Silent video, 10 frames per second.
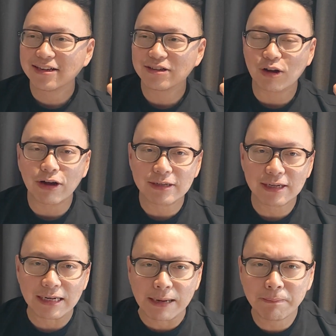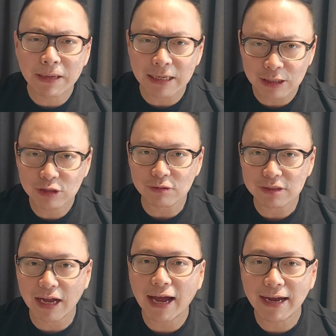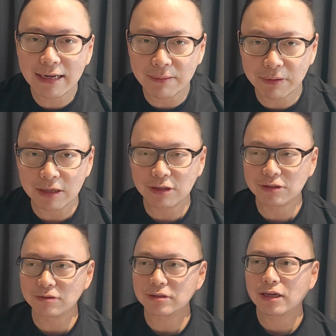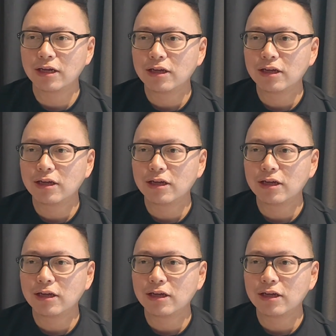the lipid issues, the high lipid issues.